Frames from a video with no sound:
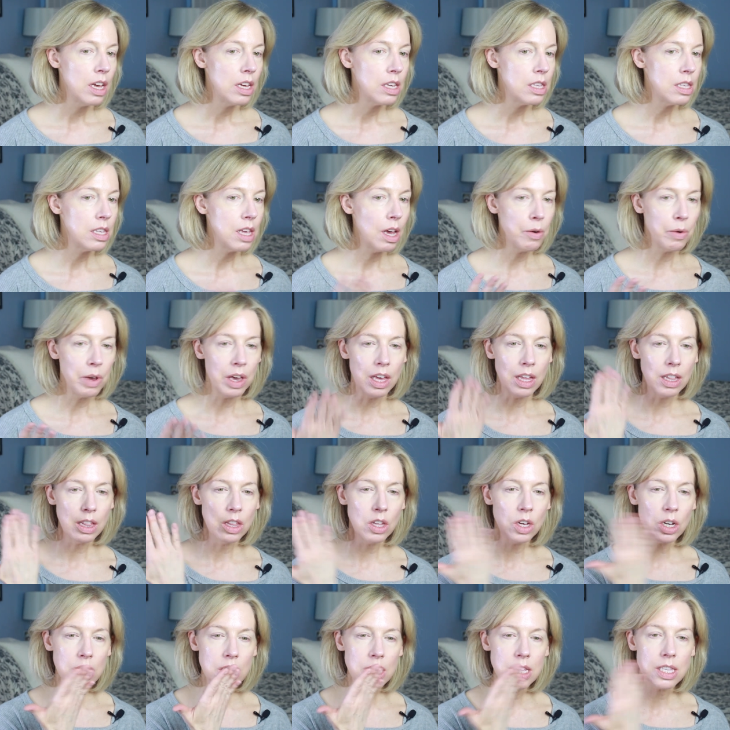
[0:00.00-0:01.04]
So it
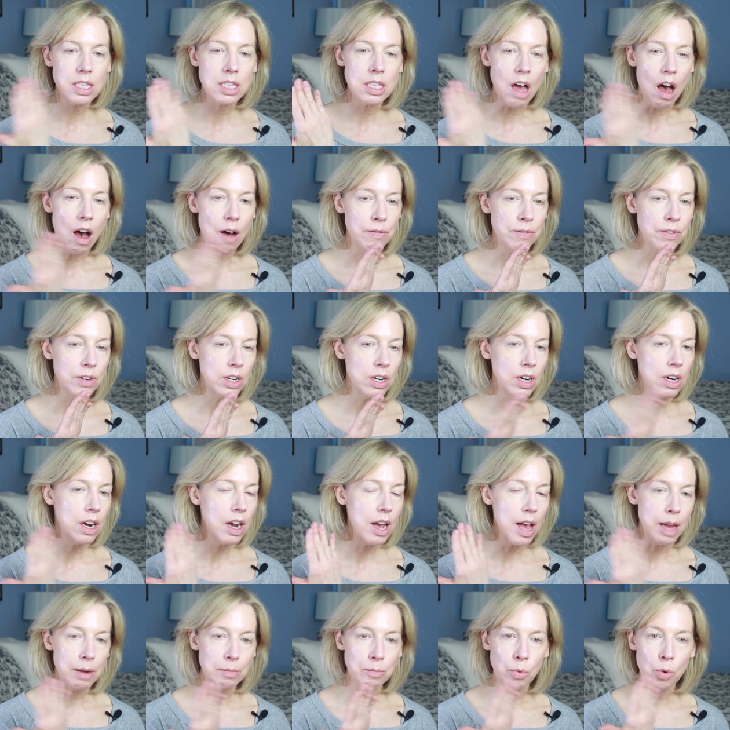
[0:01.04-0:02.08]
looks softer
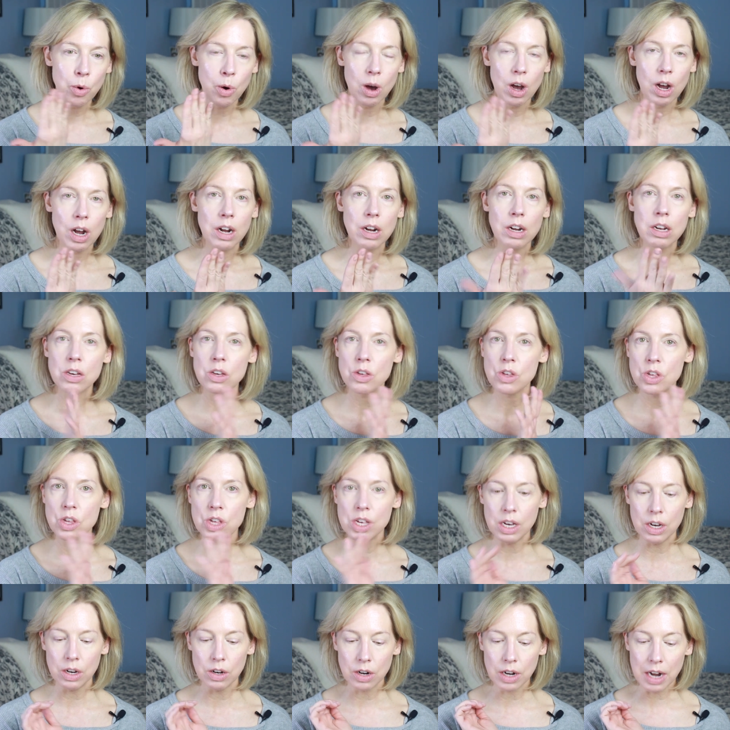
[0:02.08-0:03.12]
and more
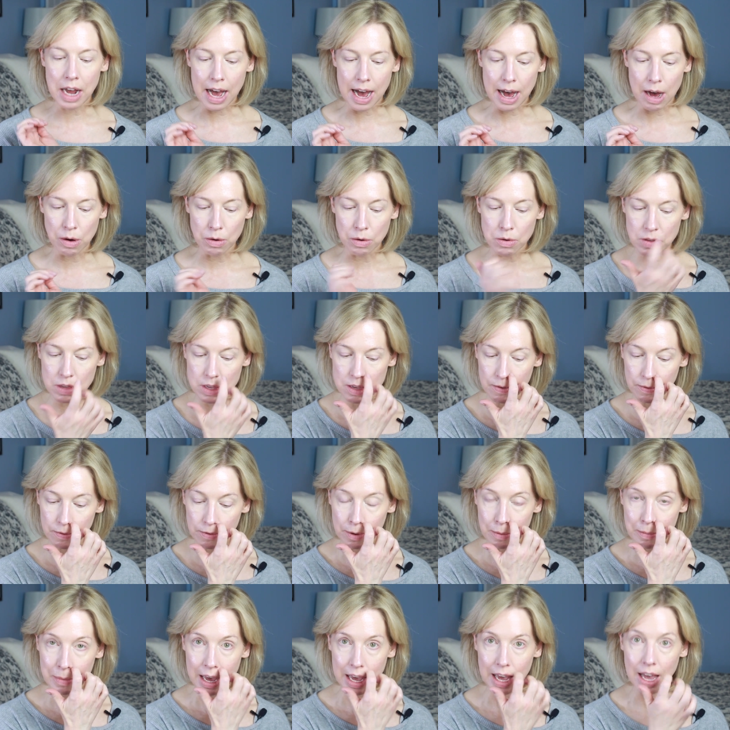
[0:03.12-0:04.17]
sheared out
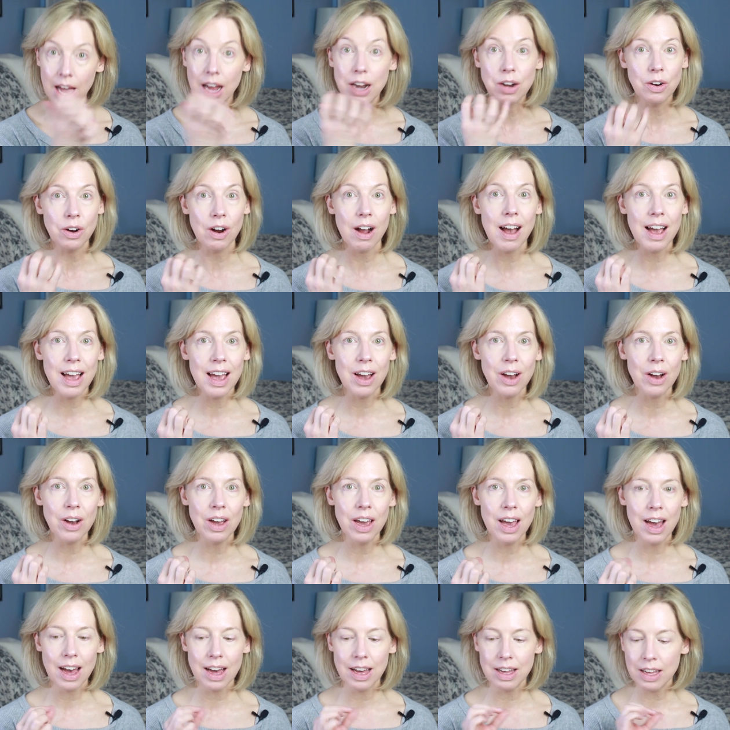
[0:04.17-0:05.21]
for my under eye
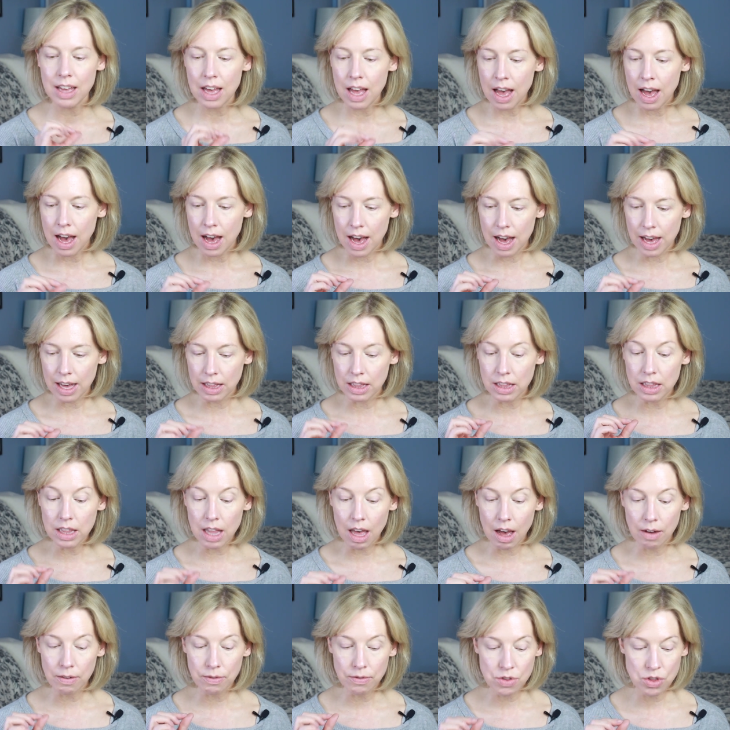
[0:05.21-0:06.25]
area. I
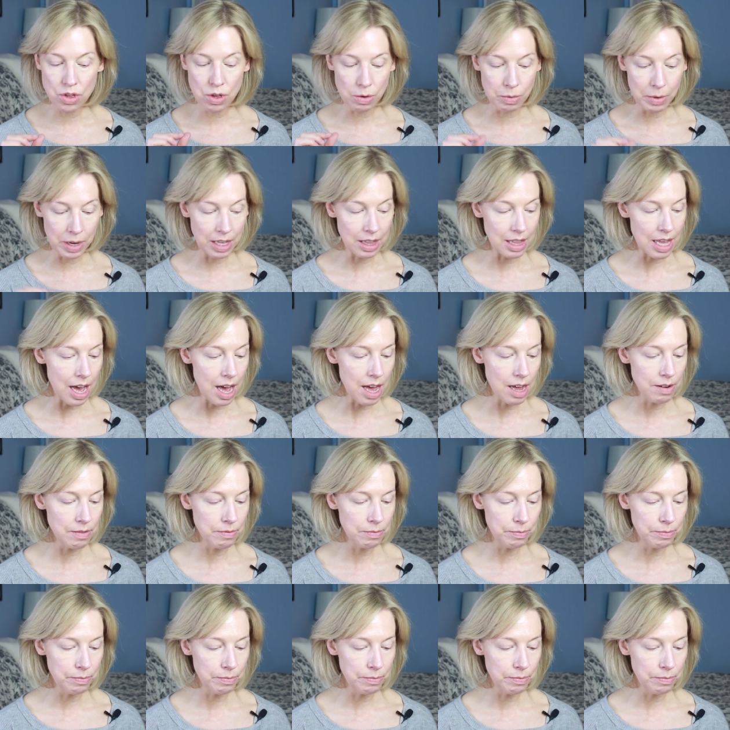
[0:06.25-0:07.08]
love doing that.